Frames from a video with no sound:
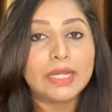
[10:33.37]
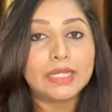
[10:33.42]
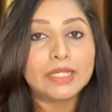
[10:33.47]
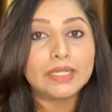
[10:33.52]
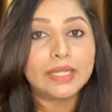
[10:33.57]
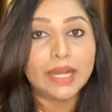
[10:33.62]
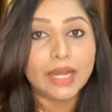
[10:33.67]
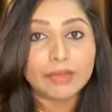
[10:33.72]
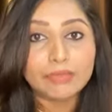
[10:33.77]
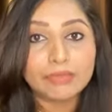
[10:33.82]

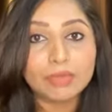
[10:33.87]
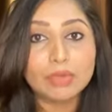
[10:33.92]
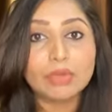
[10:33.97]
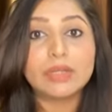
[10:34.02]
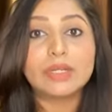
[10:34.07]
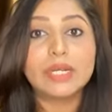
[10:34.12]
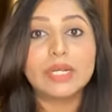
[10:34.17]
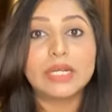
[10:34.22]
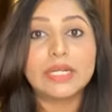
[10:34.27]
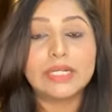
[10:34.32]

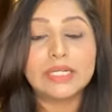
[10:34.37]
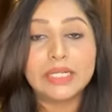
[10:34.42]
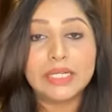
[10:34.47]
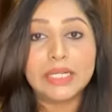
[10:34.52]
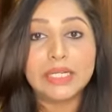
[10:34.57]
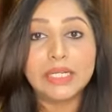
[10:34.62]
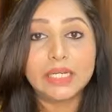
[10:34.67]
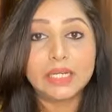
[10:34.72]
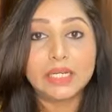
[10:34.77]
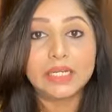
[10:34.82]
Therefore,
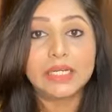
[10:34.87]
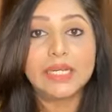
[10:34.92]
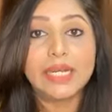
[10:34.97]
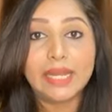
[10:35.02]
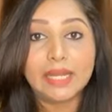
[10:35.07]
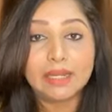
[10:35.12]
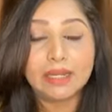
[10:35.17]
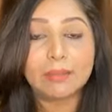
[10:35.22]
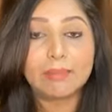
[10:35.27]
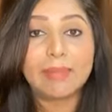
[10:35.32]
the
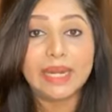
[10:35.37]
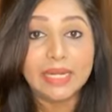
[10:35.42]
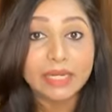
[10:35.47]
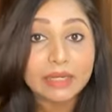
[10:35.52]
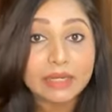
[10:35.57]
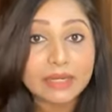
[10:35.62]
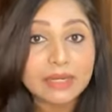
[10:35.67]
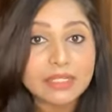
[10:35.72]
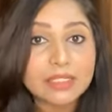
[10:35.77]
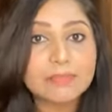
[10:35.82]

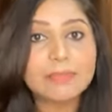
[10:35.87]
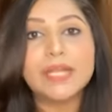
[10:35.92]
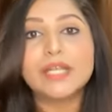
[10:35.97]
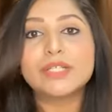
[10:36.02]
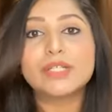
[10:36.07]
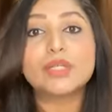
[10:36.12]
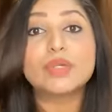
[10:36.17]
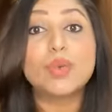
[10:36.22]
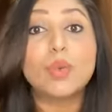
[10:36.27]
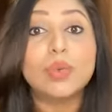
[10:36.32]
melanin is
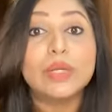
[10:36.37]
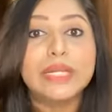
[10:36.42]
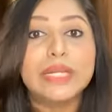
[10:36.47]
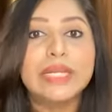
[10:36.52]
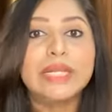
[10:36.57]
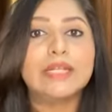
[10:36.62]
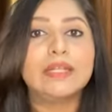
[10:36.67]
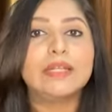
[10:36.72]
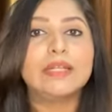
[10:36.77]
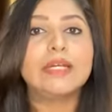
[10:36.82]
present
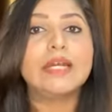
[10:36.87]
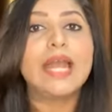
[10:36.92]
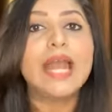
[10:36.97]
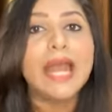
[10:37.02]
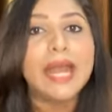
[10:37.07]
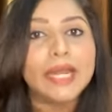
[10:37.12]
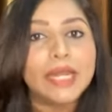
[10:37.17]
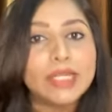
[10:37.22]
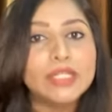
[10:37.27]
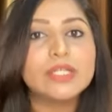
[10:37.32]
only in the
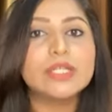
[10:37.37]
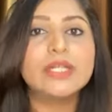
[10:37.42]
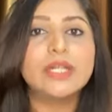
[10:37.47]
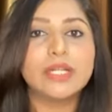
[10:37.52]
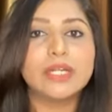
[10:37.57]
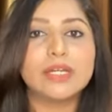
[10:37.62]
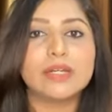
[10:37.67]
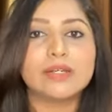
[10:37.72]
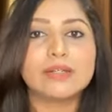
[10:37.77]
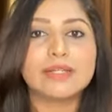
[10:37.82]
anagen
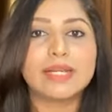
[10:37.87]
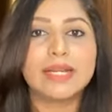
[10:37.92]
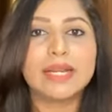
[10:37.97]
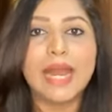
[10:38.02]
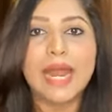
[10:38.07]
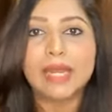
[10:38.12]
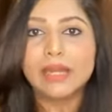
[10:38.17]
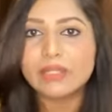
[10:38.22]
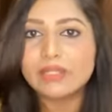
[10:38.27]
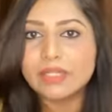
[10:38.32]
hairs, and
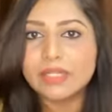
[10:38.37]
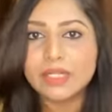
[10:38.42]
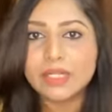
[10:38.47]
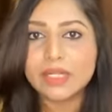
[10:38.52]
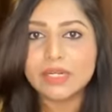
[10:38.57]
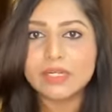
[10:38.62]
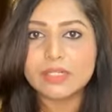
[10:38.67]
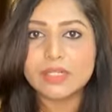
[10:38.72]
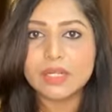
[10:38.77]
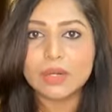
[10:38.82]
anagen
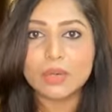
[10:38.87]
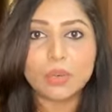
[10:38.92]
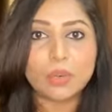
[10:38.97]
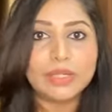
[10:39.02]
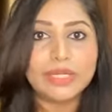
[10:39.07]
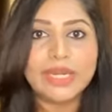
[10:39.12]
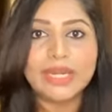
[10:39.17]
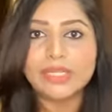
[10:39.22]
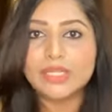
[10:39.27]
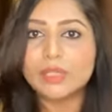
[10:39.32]
hairs are
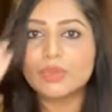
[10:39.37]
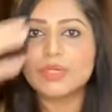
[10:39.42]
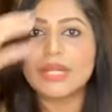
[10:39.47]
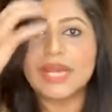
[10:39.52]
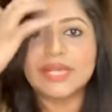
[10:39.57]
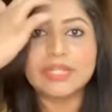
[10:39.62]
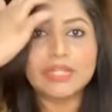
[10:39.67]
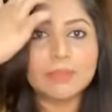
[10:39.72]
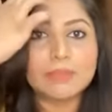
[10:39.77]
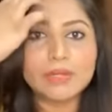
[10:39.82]
only 80 to
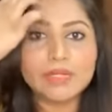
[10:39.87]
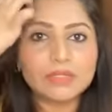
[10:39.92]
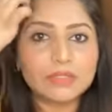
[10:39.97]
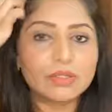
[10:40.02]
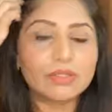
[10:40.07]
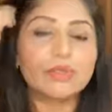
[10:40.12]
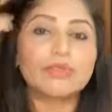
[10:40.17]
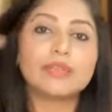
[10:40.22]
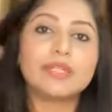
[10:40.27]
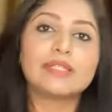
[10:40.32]

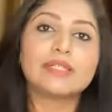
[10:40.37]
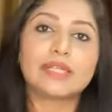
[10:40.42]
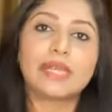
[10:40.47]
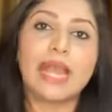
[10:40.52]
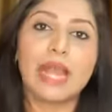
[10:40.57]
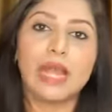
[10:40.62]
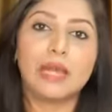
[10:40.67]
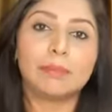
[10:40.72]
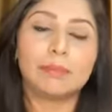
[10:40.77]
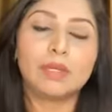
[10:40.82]
90% of the
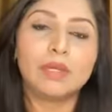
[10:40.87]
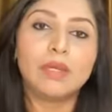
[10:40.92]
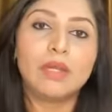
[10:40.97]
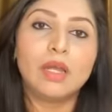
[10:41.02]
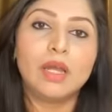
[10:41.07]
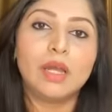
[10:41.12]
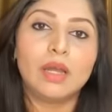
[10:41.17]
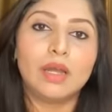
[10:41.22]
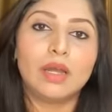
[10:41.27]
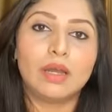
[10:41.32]
scalp.
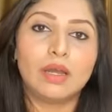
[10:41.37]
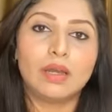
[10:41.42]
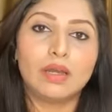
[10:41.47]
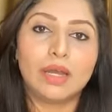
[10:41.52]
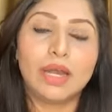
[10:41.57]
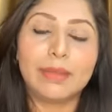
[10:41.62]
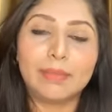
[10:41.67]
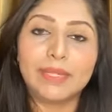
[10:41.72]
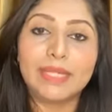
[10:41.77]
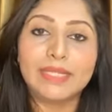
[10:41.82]

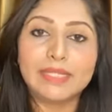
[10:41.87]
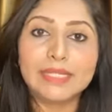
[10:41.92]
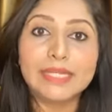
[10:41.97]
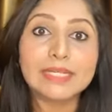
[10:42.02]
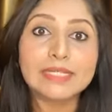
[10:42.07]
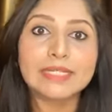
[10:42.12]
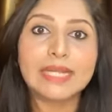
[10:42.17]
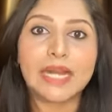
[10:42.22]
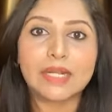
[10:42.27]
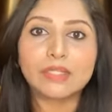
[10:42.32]
I mean,
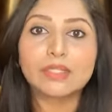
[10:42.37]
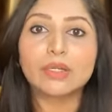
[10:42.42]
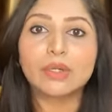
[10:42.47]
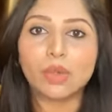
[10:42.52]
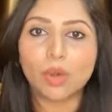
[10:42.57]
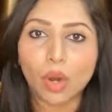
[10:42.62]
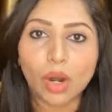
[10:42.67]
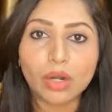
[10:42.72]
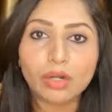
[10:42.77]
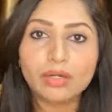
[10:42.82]
yes, that's a
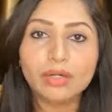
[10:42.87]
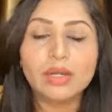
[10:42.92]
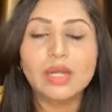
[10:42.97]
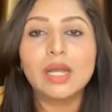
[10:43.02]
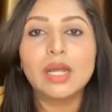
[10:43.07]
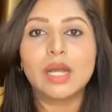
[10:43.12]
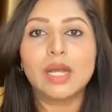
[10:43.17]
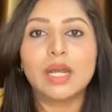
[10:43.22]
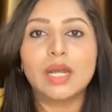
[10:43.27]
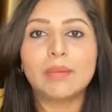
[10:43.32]
lot,
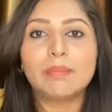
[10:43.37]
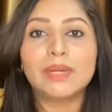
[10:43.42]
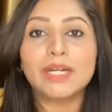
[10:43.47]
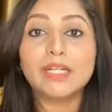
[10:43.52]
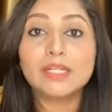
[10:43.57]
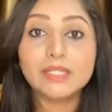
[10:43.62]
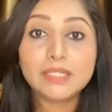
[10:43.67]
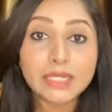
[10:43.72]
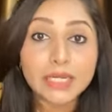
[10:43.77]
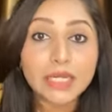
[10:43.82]

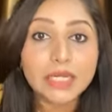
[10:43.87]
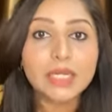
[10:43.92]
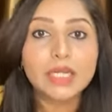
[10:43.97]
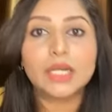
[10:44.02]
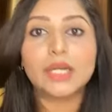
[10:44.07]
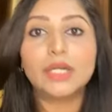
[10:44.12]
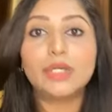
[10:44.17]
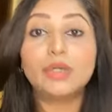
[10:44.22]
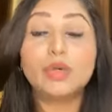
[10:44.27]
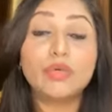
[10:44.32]
but still
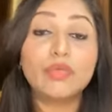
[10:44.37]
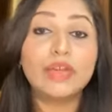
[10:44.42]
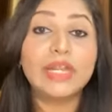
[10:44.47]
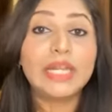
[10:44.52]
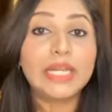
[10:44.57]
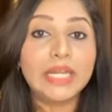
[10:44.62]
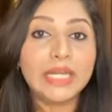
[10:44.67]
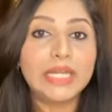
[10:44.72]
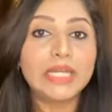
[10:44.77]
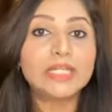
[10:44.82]
you
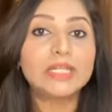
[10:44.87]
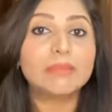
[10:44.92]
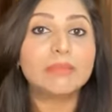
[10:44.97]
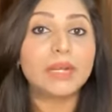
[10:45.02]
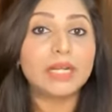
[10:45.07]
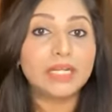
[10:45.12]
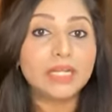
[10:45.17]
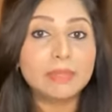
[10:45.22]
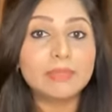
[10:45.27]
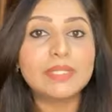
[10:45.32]
will need
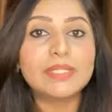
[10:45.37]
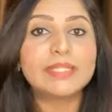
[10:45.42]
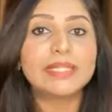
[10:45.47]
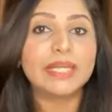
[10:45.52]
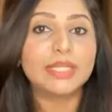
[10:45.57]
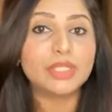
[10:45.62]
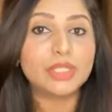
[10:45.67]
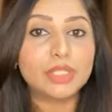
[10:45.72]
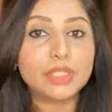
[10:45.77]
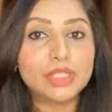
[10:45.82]
multiple
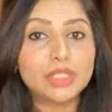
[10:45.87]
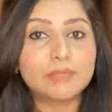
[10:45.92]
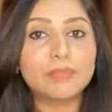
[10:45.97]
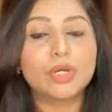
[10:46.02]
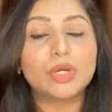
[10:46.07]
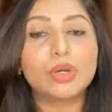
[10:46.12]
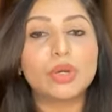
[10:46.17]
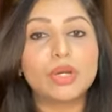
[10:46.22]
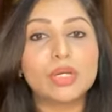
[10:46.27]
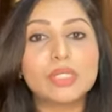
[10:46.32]
sessions,
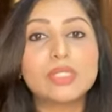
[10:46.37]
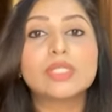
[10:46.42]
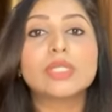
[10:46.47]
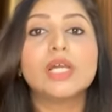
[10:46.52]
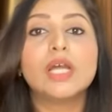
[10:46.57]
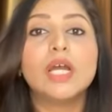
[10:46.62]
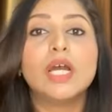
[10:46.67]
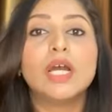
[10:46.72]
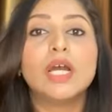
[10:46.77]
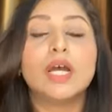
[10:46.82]
because
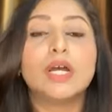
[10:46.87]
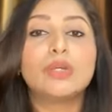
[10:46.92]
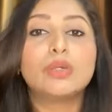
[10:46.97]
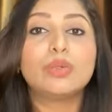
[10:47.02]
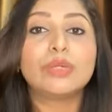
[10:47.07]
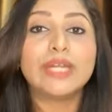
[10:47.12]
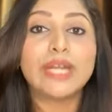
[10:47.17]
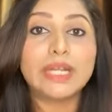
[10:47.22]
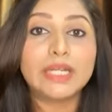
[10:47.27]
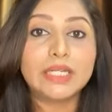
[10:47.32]

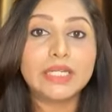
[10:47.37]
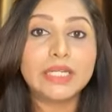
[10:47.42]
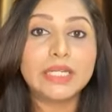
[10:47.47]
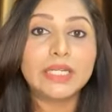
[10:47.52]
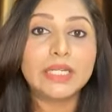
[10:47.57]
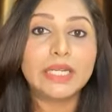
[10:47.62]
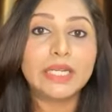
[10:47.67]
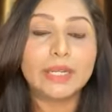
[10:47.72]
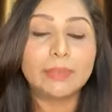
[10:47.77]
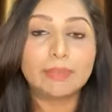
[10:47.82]
to get
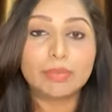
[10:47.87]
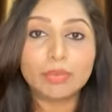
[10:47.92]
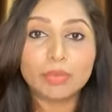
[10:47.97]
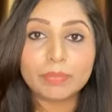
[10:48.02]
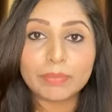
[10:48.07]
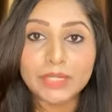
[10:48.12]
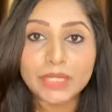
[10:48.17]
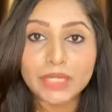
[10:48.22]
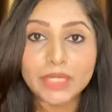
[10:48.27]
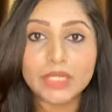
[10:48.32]
the
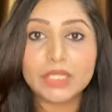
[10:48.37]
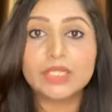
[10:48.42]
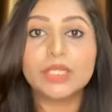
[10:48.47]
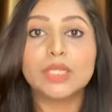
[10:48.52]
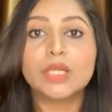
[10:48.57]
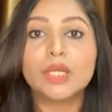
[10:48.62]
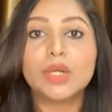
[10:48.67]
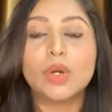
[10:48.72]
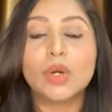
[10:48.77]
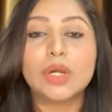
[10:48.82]
appropriate
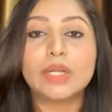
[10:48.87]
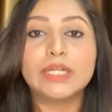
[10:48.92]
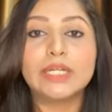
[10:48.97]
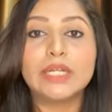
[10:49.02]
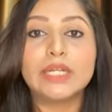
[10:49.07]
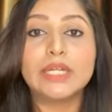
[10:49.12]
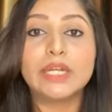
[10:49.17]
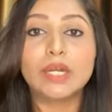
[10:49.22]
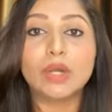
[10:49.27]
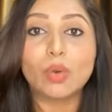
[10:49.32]
or
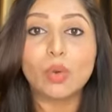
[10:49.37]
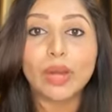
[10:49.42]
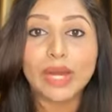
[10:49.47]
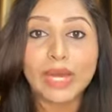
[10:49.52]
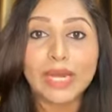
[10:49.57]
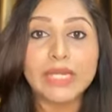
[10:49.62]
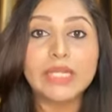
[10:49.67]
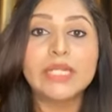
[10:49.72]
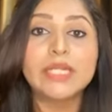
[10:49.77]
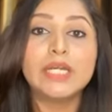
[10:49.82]
the
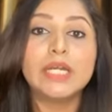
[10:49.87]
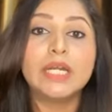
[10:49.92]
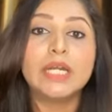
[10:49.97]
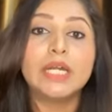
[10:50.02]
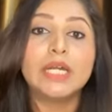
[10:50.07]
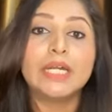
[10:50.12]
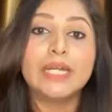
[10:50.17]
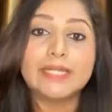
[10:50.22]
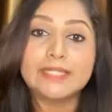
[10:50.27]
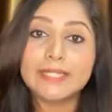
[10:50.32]
required
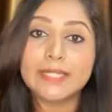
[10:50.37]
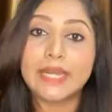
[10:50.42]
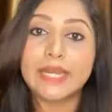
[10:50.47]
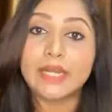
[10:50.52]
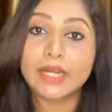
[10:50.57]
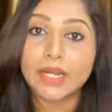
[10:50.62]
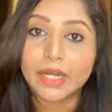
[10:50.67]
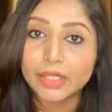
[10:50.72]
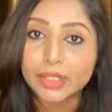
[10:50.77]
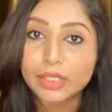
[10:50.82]
laser hair
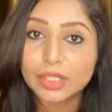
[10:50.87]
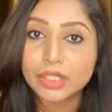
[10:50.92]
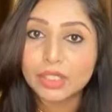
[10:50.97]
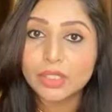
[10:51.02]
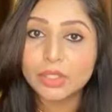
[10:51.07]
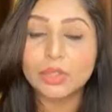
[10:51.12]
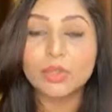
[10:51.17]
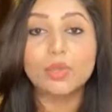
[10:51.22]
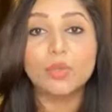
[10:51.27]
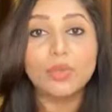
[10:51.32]

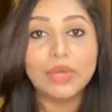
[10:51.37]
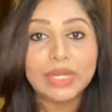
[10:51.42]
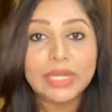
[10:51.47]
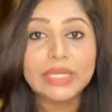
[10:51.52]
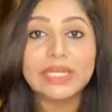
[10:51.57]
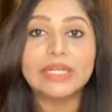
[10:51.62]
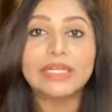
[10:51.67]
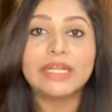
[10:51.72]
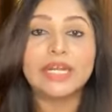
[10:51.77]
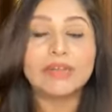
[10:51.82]
reduction, you
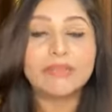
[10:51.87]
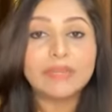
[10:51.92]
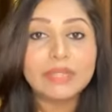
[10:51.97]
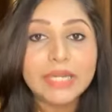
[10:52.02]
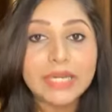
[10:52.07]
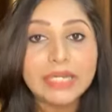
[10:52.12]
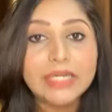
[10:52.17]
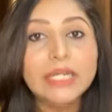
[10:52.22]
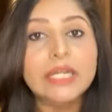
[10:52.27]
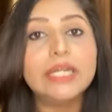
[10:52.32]
will
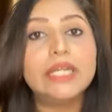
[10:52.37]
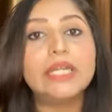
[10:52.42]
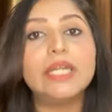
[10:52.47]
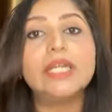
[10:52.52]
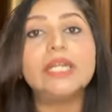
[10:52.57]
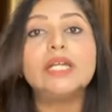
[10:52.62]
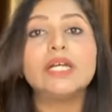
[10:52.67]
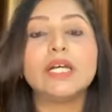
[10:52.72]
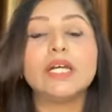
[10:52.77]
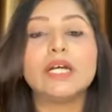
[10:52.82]
definitely
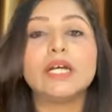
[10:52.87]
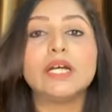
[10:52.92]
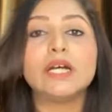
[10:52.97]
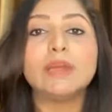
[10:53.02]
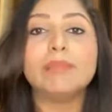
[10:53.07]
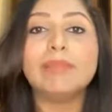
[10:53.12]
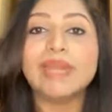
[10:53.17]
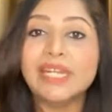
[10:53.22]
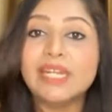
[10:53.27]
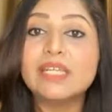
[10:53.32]
need
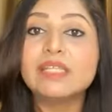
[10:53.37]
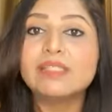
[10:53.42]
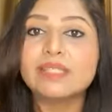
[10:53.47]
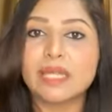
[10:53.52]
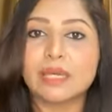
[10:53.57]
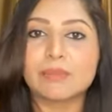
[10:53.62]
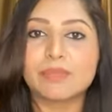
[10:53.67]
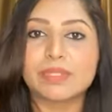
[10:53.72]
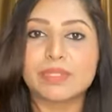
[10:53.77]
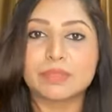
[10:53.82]
many
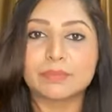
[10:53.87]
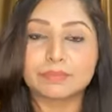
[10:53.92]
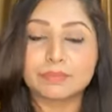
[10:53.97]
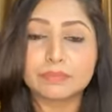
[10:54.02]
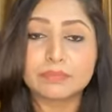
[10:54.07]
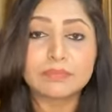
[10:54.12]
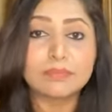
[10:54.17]
steps.